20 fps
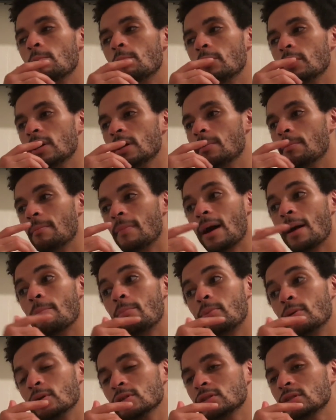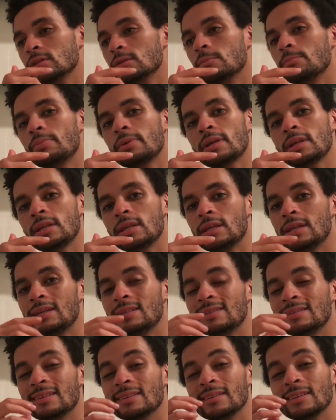But my personal opinion,
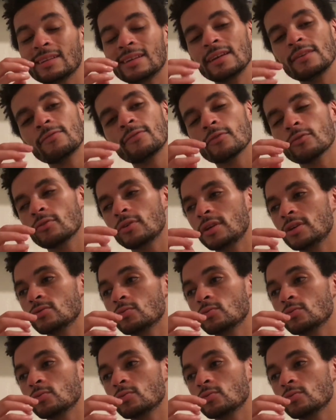his delivery